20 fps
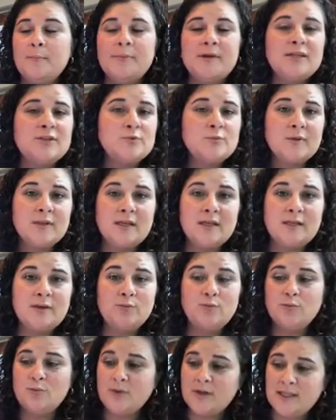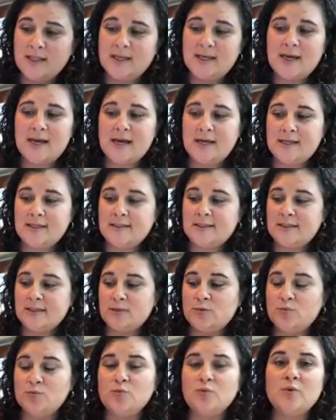but it's really, really nice,
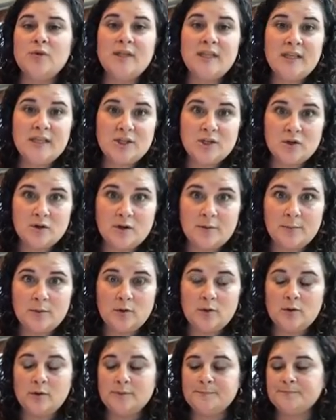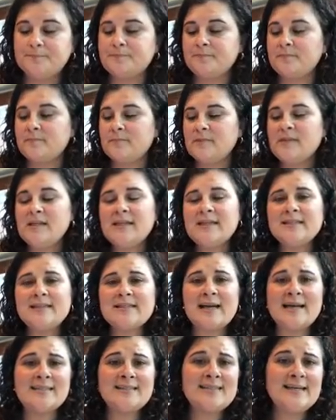really durable. It's
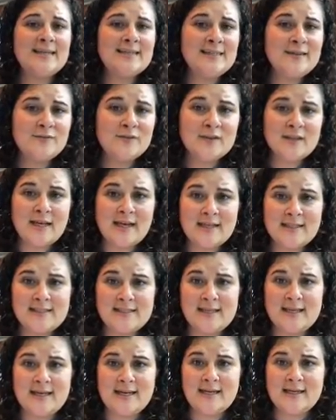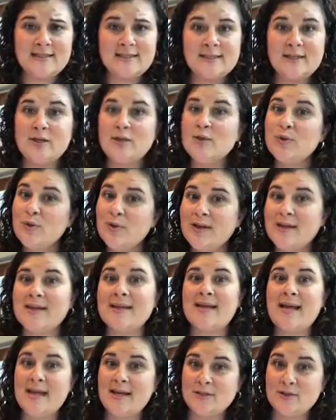got 10 different light settings, including
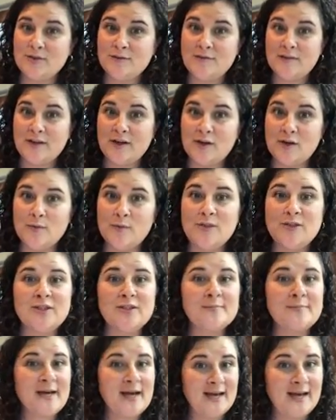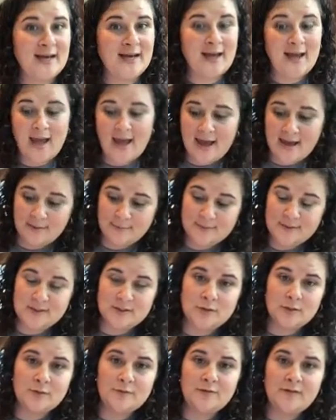a candle flicker, which is my
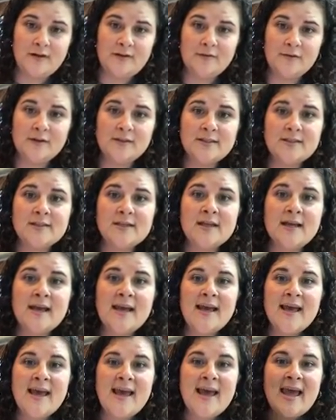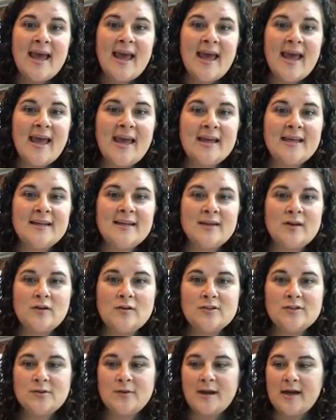absolute favorite. And it
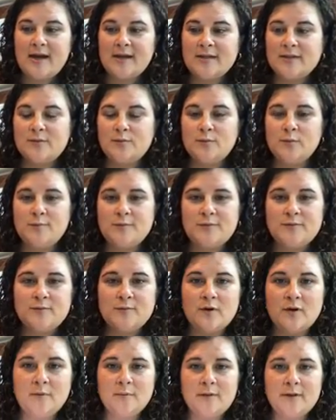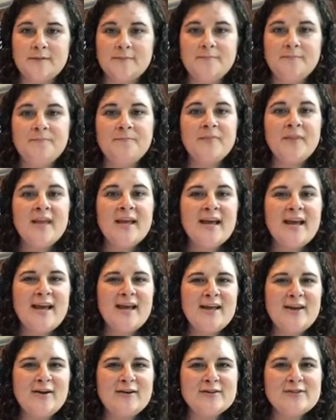also has, whoops, wrong button.
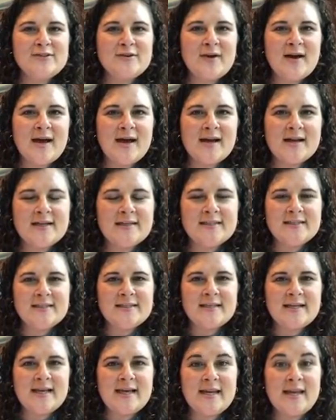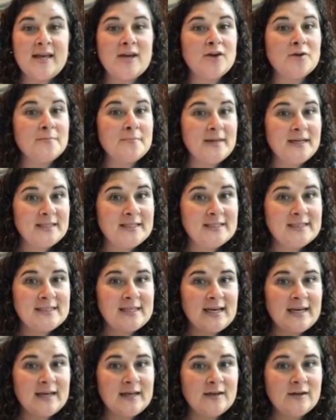It also has an intermittent
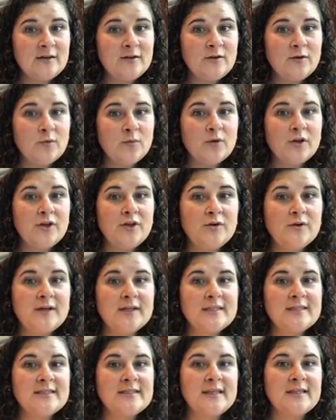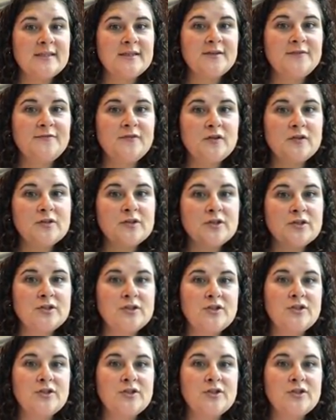setting where you can set the diffuser